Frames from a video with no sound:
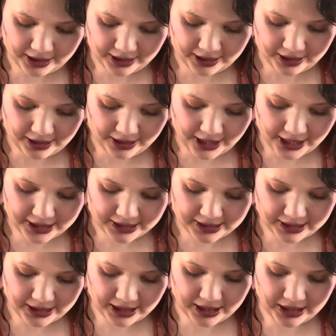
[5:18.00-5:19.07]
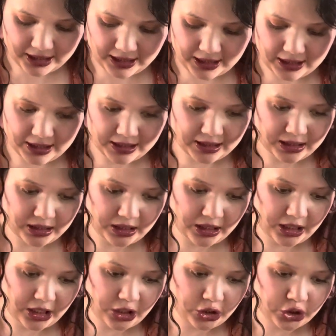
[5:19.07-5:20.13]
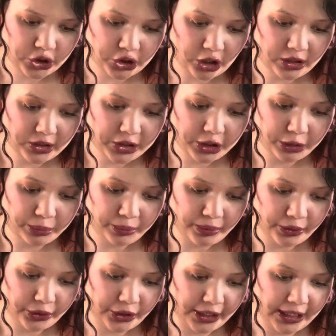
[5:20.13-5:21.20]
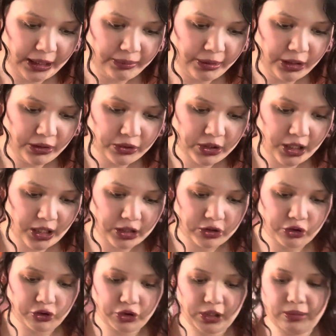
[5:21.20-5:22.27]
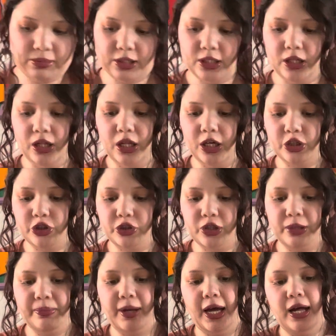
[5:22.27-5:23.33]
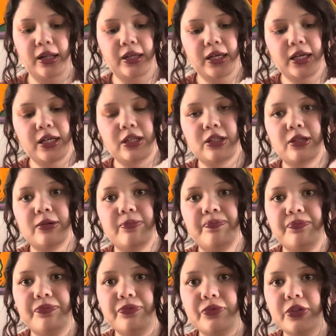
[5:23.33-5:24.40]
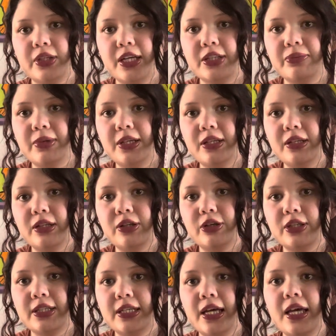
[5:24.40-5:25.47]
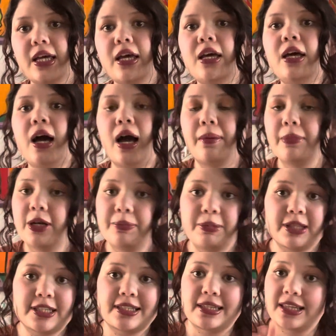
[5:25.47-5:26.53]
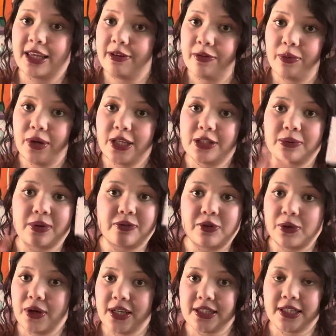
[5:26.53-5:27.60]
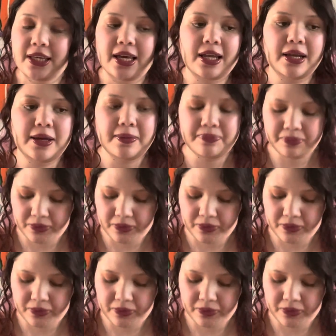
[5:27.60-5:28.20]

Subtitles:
The last thing is the Charlotte Tilbury Pillow Talks Dreams Luxury Palette. So that's what it looks like. I'm gonna put this in the giveaway so one of you guys can get it.